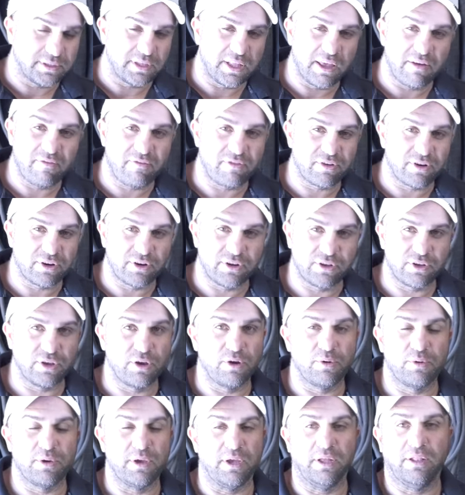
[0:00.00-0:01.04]
never gonna
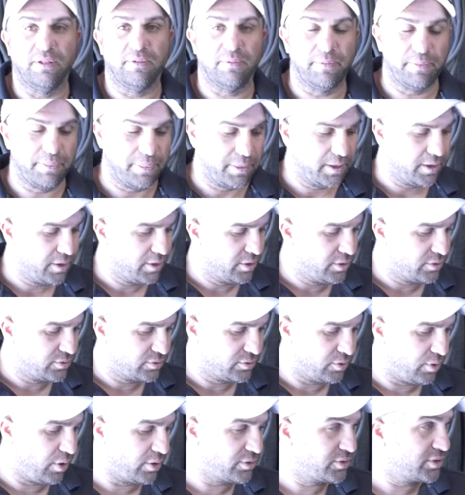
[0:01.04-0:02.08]
go in.
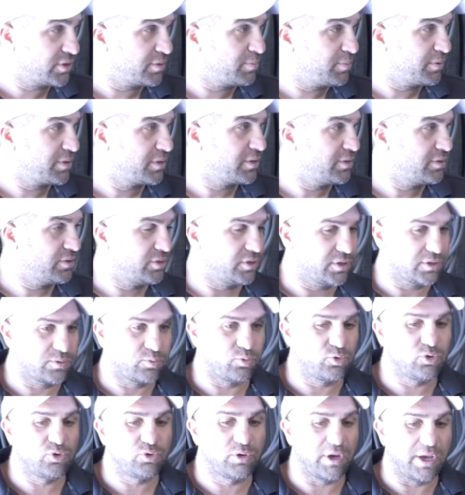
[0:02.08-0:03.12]
So I'll just be just
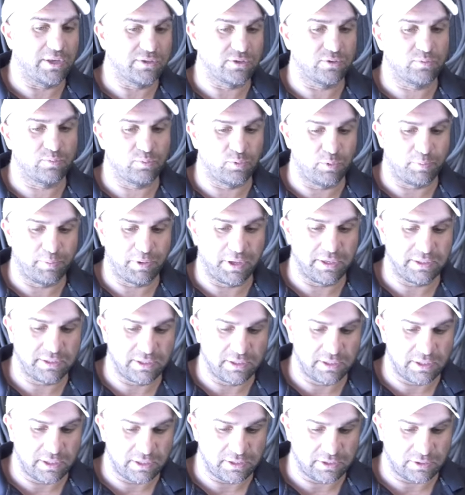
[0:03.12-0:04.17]
when you guys are
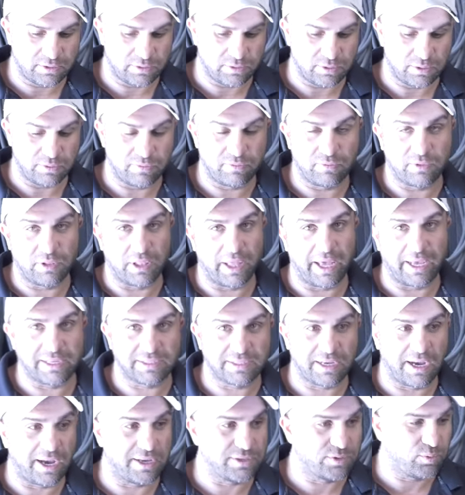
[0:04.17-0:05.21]
replacing this or glass
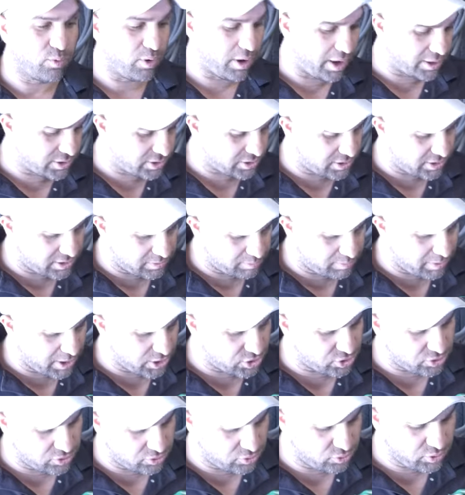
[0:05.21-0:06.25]
guys are watching this, make
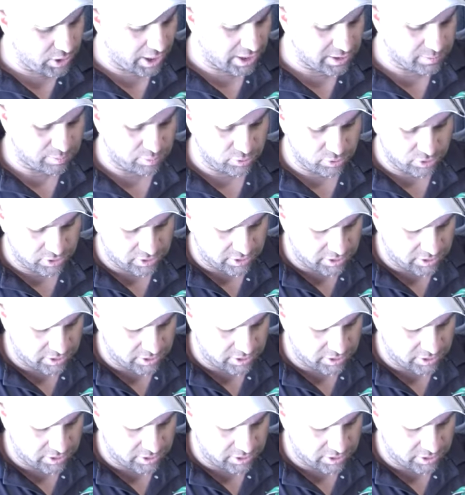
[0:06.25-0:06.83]
sure you guys push